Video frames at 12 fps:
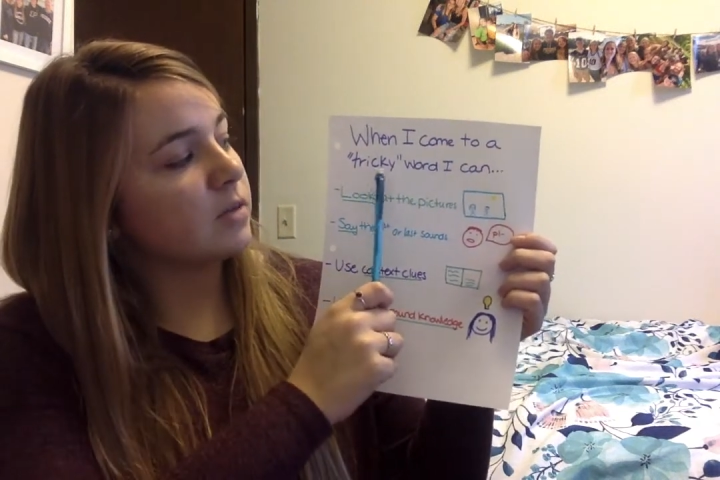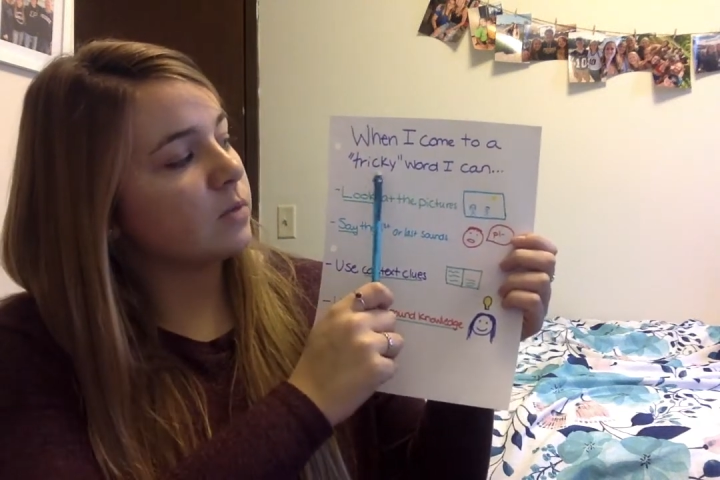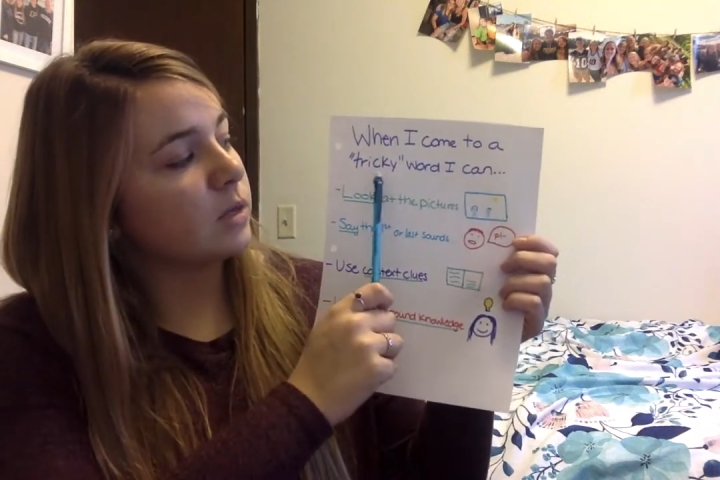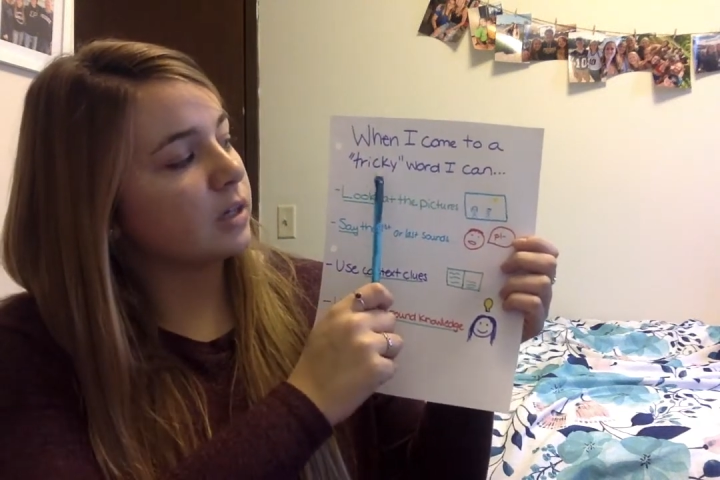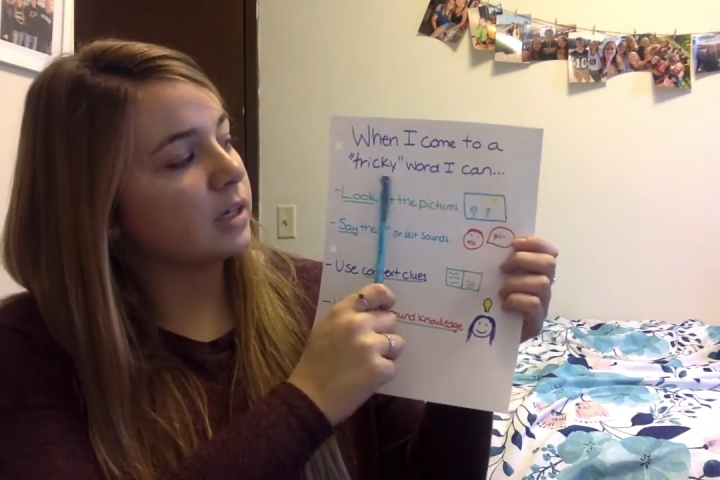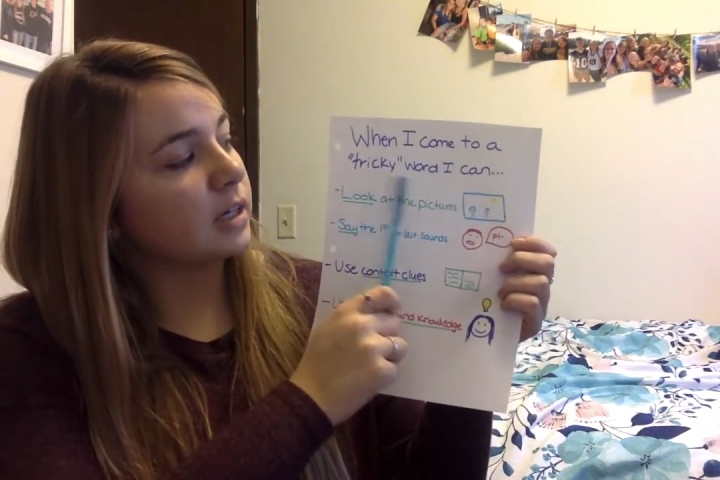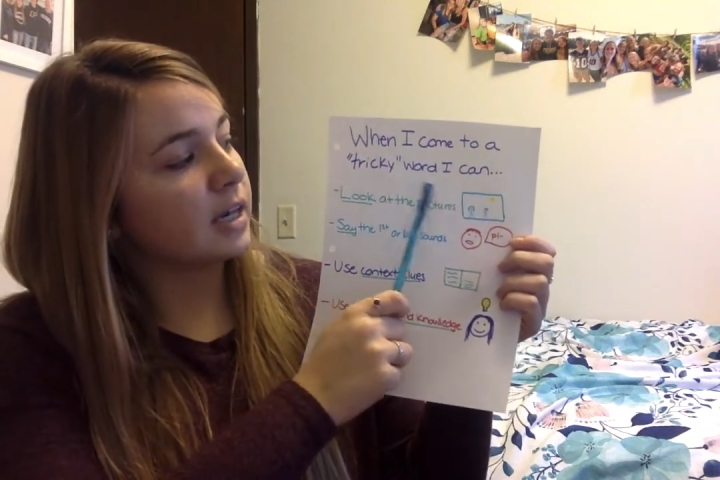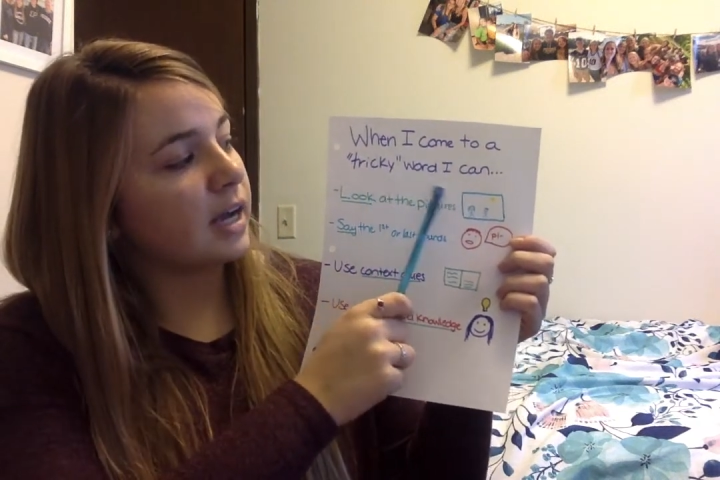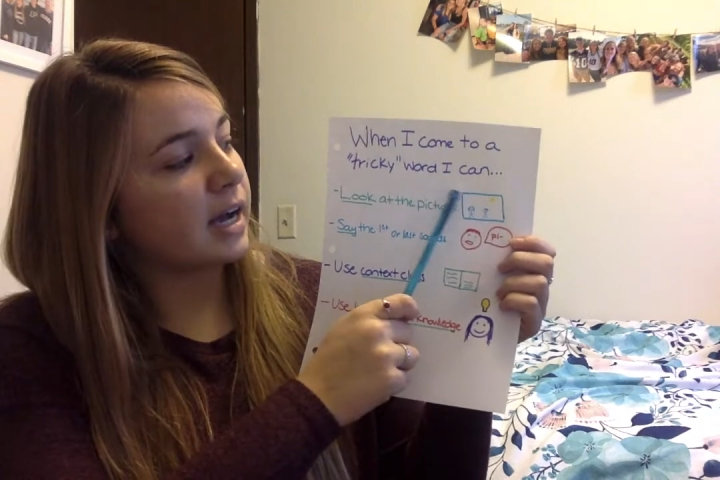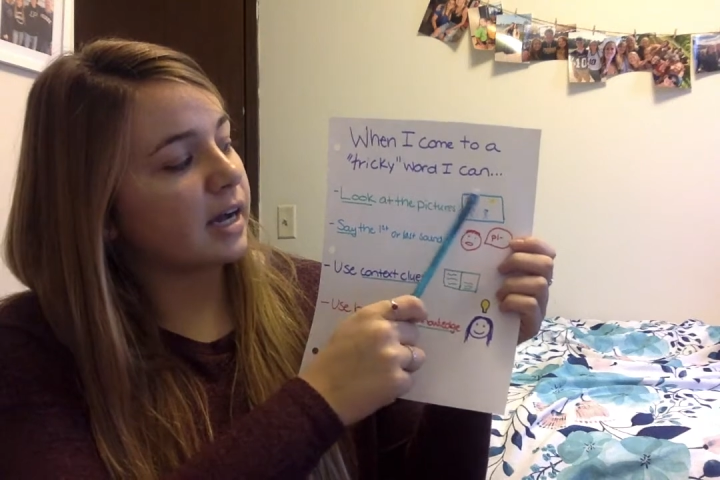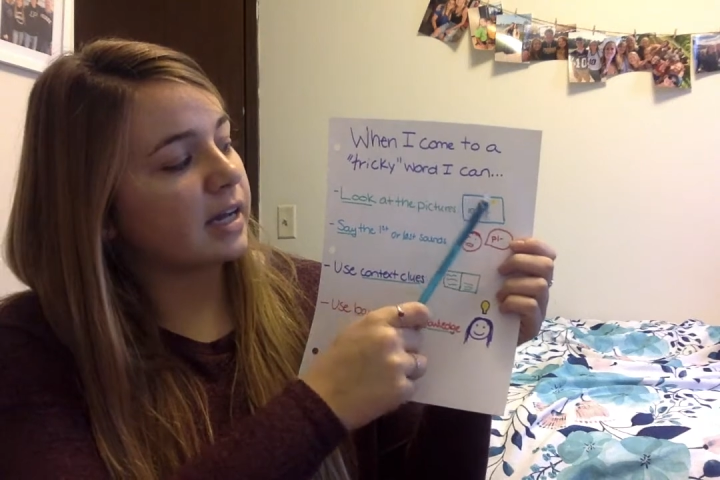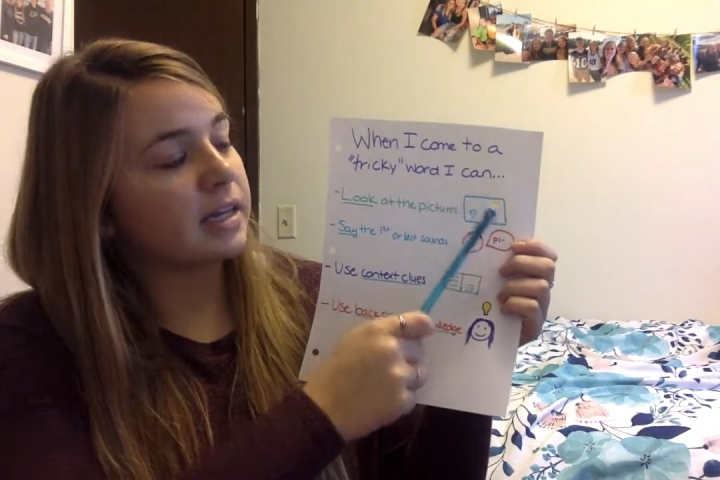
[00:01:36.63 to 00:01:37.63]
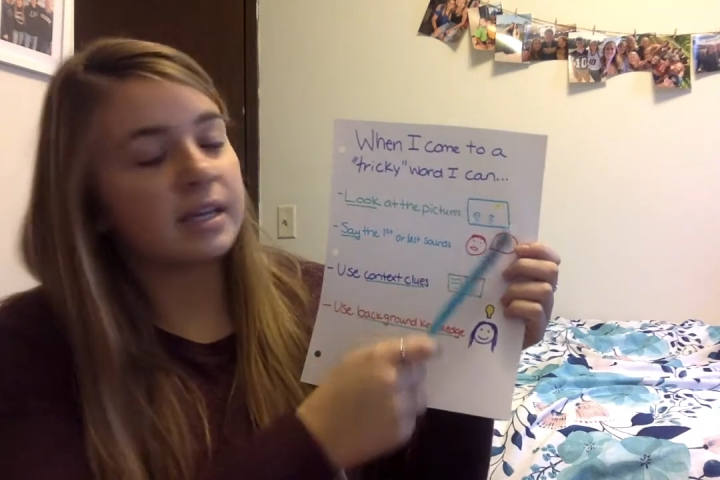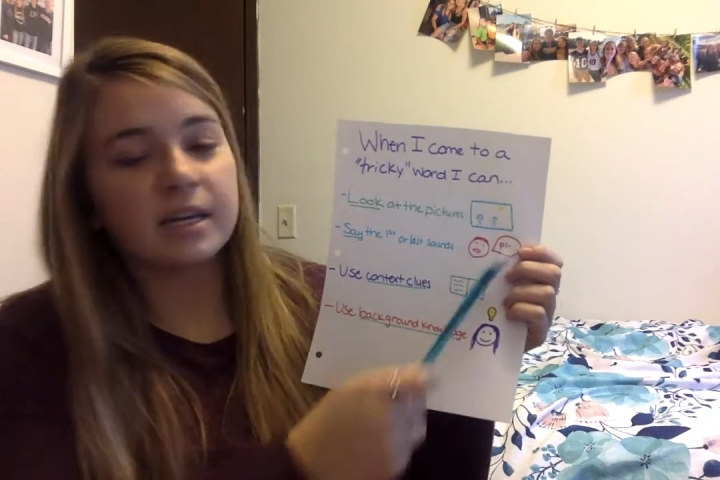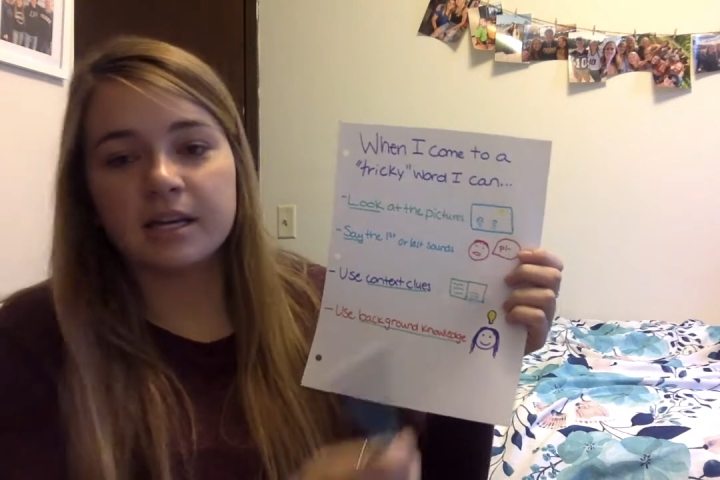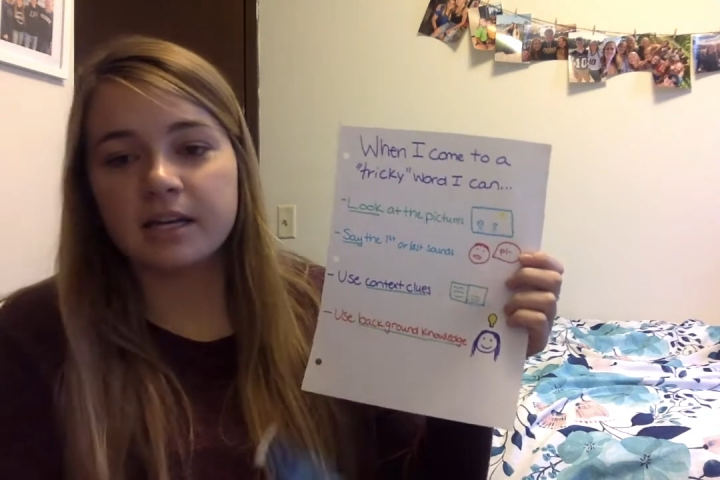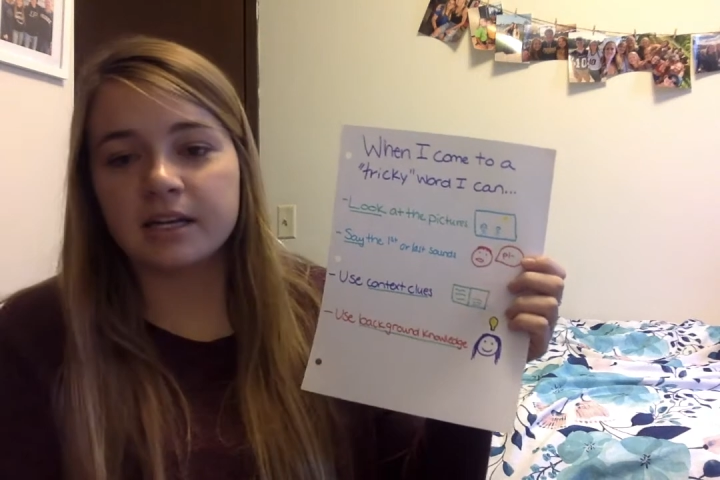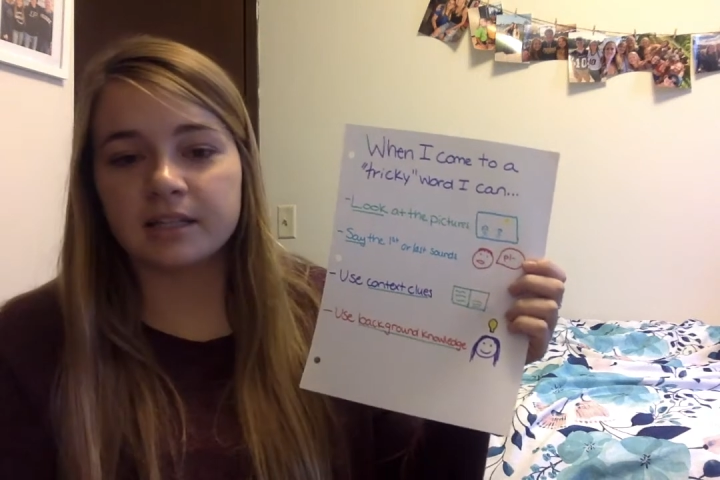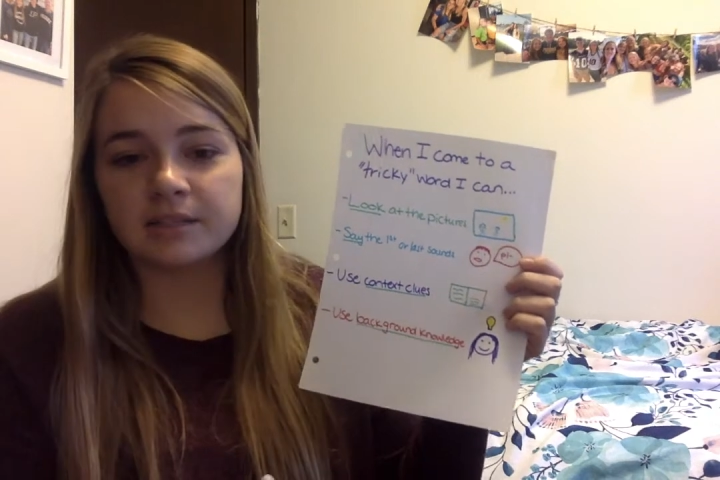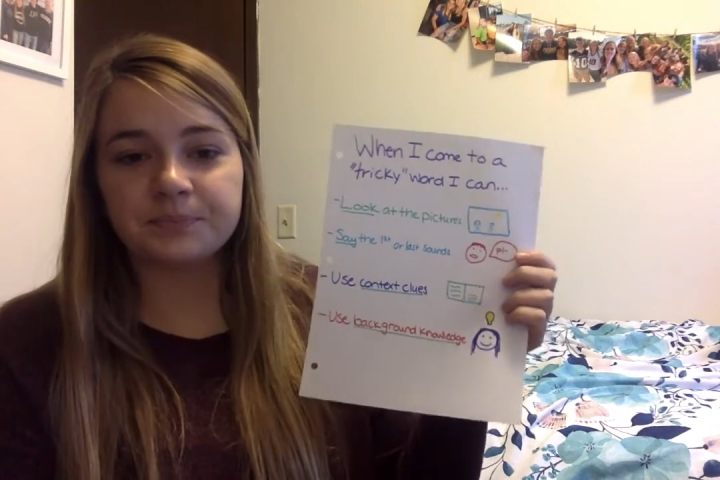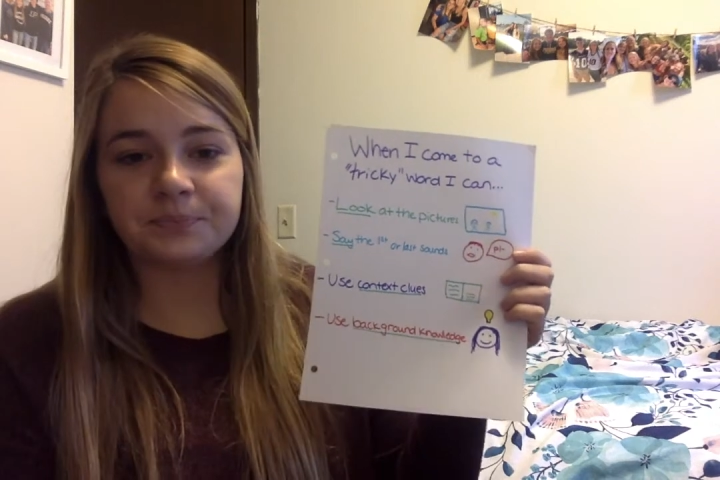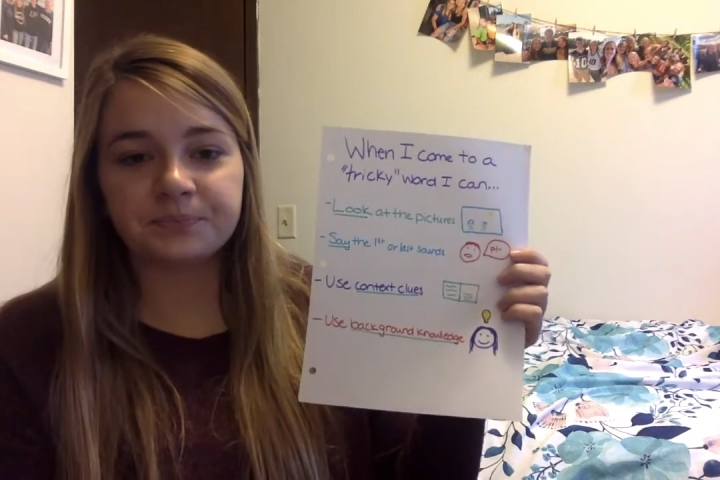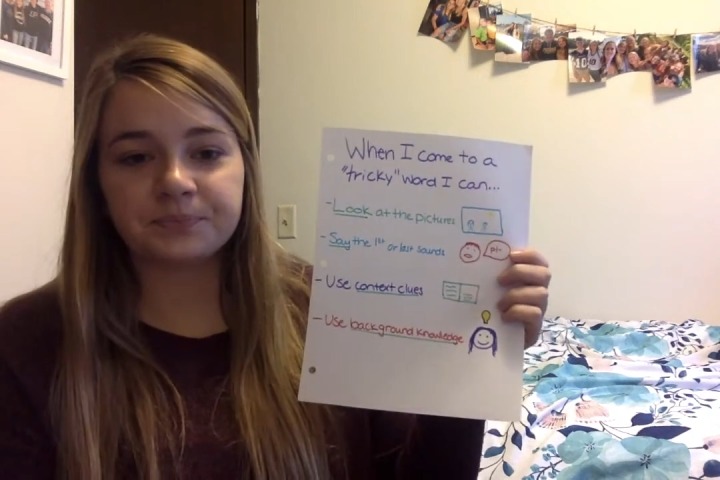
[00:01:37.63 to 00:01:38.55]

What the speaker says: word, I can.